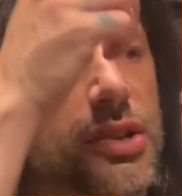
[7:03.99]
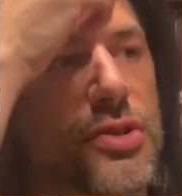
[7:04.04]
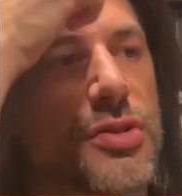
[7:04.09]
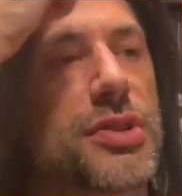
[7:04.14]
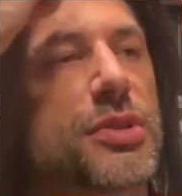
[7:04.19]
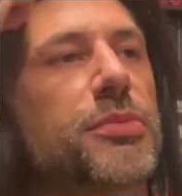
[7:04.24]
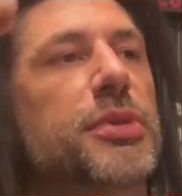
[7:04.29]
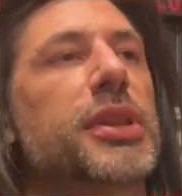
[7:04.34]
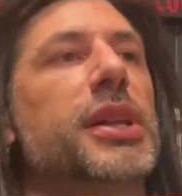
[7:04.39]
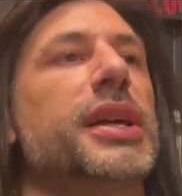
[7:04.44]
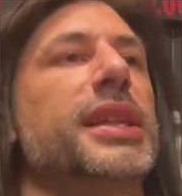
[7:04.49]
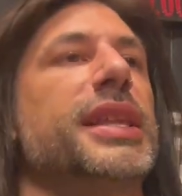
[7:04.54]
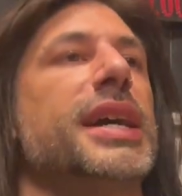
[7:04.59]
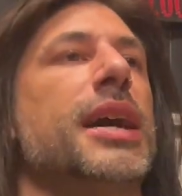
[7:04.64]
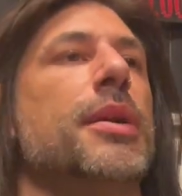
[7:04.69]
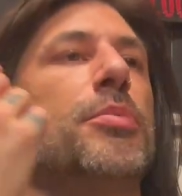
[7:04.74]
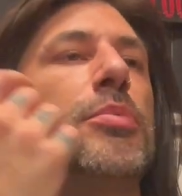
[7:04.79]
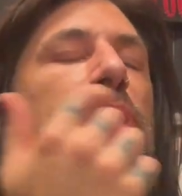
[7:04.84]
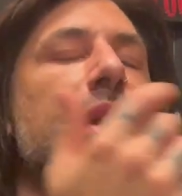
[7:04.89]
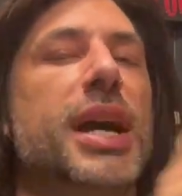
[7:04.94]
or something like
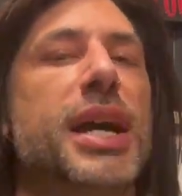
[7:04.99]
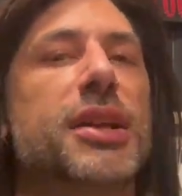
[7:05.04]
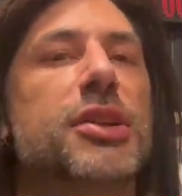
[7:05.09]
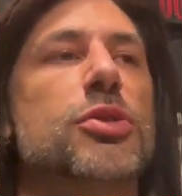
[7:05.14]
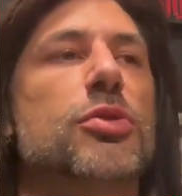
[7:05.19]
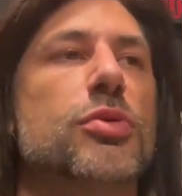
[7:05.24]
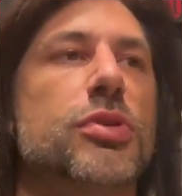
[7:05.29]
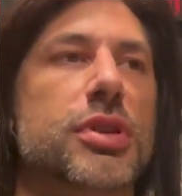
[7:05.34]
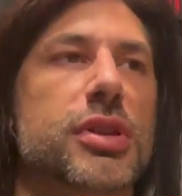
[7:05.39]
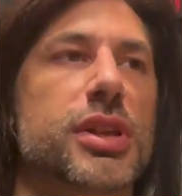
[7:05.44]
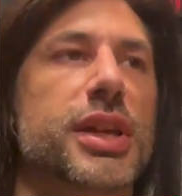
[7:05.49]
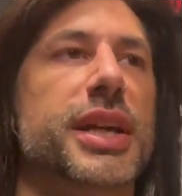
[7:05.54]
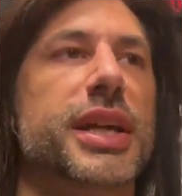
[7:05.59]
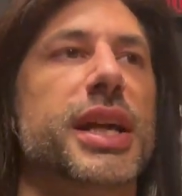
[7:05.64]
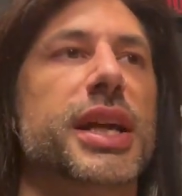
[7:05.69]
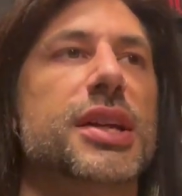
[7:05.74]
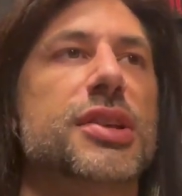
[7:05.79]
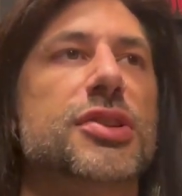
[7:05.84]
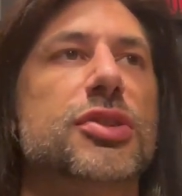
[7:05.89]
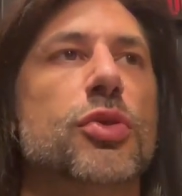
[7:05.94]
that, playing to a click
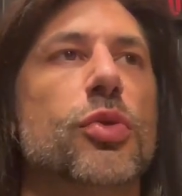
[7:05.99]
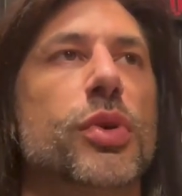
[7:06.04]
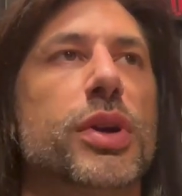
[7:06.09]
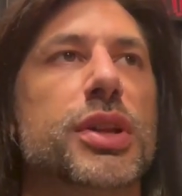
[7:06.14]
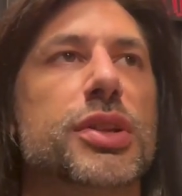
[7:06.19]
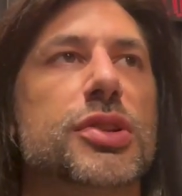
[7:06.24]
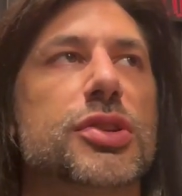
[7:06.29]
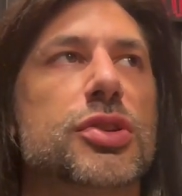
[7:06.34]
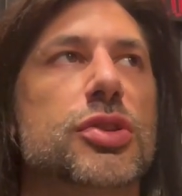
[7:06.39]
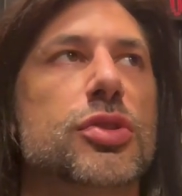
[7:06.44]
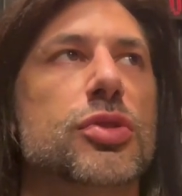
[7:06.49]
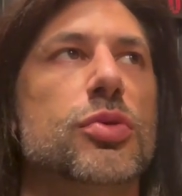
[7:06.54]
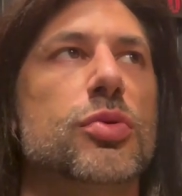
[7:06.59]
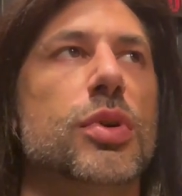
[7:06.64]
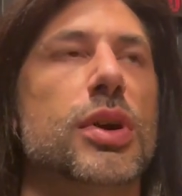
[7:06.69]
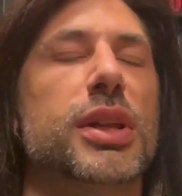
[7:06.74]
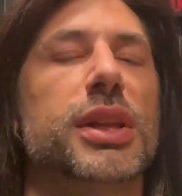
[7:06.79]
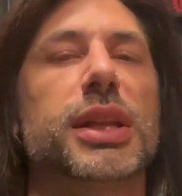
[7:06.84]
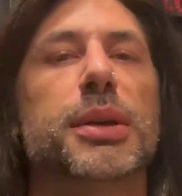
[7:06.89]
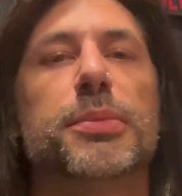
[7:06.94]
is going to
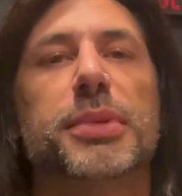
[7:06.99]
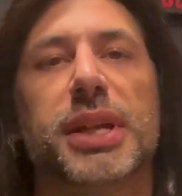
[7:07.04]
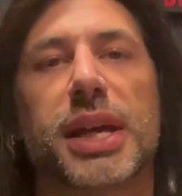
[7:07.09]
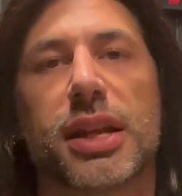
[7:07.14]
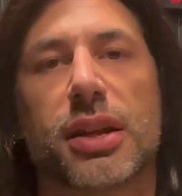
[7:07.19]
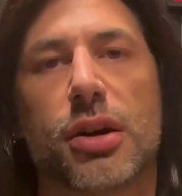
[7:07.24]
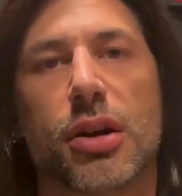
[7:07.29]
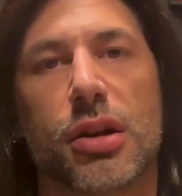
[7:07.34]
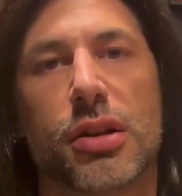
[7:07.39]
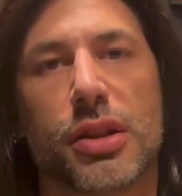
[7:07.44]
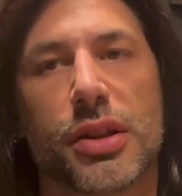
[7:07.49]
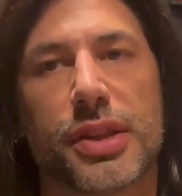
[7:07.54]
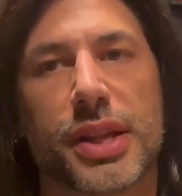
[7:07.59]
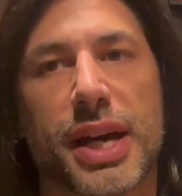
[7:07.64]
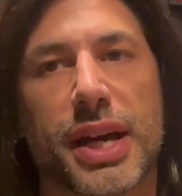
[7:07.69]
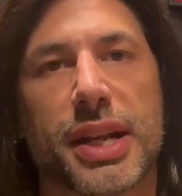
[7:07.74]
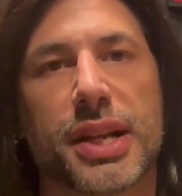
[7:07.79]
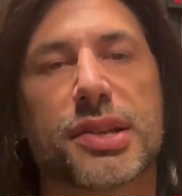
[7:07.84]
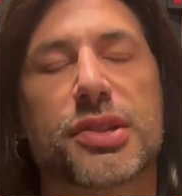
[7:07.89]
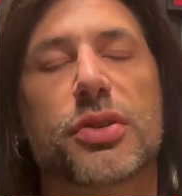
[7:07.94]
eliminate all of
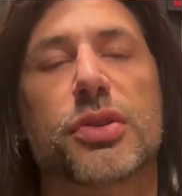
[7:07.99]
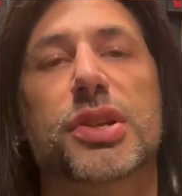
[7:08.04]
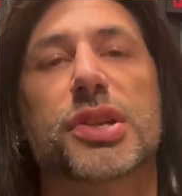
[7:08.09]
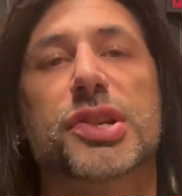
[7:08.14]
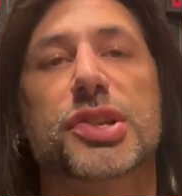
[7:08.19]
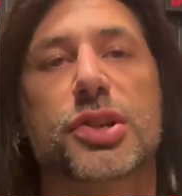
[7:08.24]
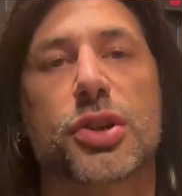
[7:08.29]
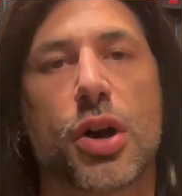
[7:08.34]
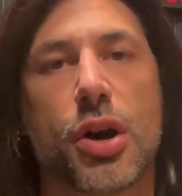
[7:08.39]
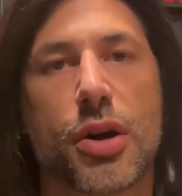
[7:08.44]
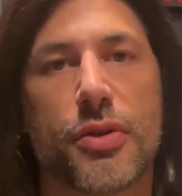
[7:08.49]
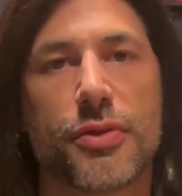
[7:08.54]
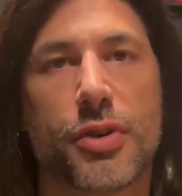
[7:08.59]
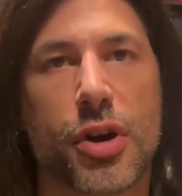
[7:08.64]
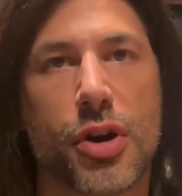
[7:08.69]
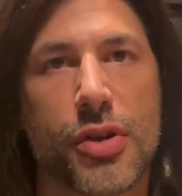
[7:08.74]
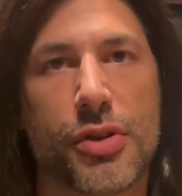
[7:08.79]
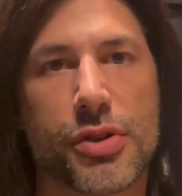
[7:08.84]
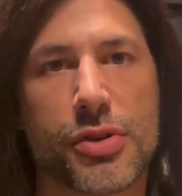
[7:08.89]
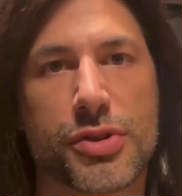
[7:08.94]
that. It's going to solve
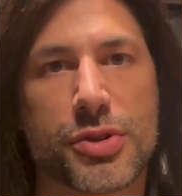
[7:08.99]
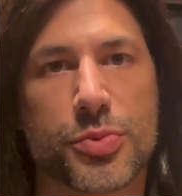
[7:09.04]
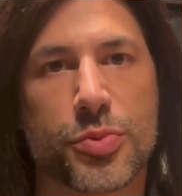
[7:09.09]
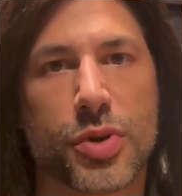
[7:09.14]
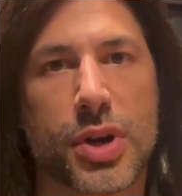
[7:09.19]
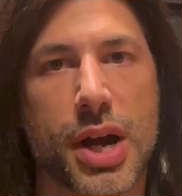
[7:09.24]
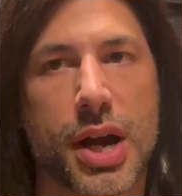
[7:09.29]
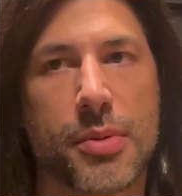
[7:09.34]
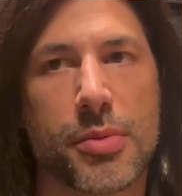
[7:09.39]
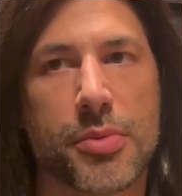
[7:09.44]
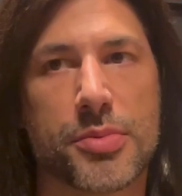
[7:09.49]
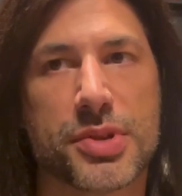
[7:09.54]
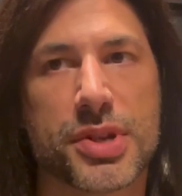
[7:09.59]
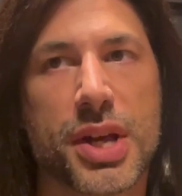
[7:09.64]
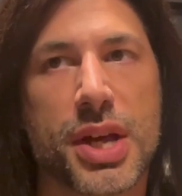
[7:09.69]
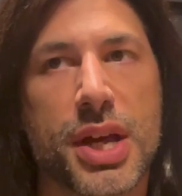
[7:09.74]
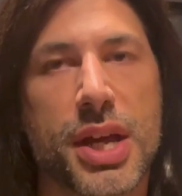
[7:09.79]
all those problems.